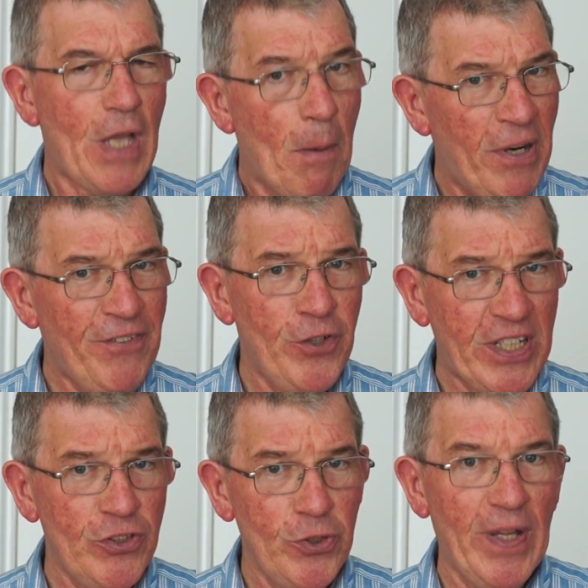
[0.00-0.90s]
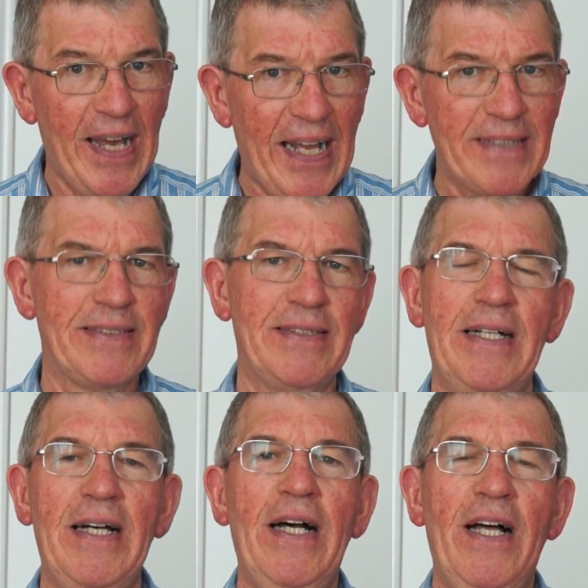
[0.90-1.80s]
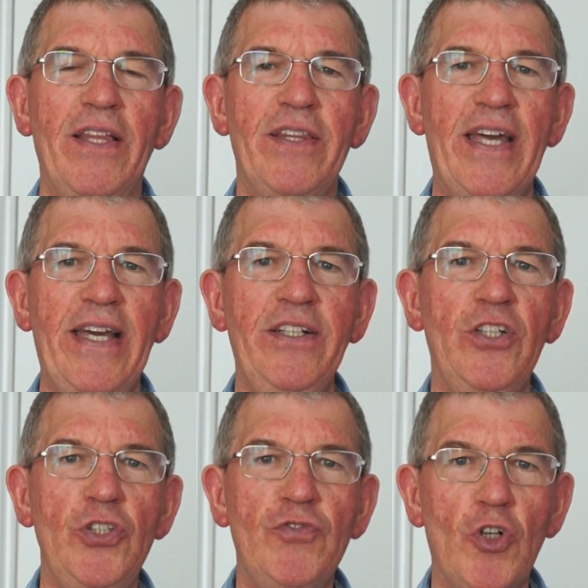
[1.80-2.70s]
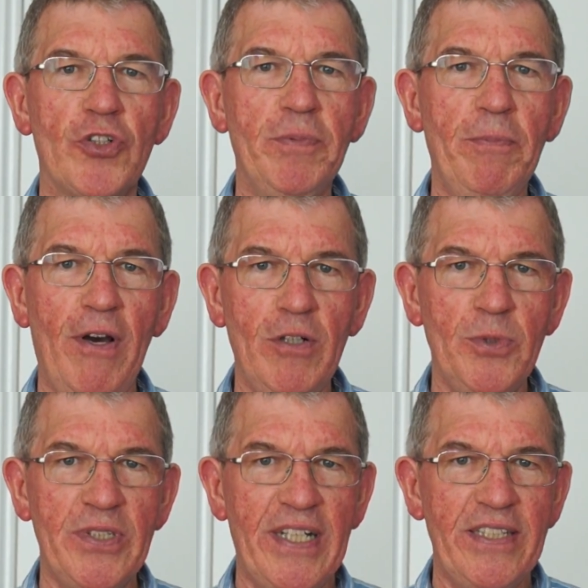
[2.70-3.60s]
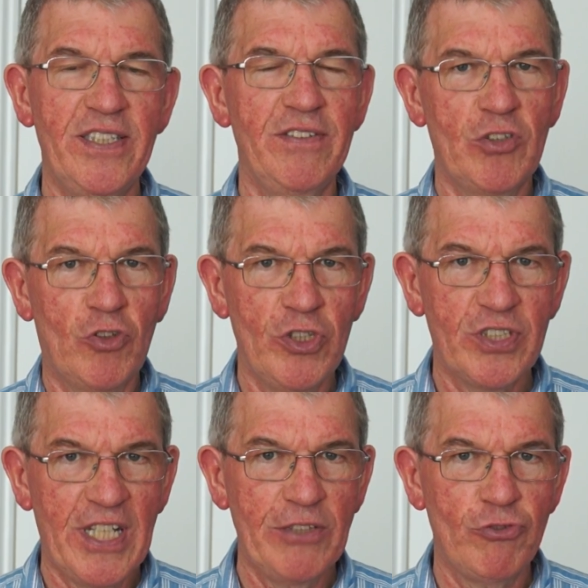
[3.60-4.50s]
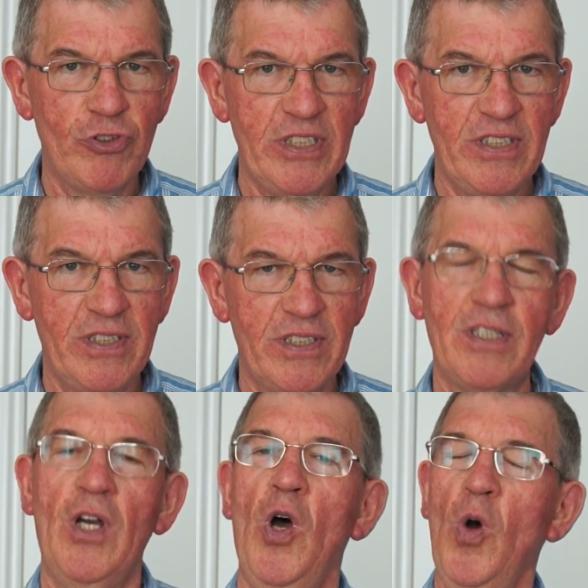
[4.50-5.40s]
But if you can do that, then you've got comparable data across countries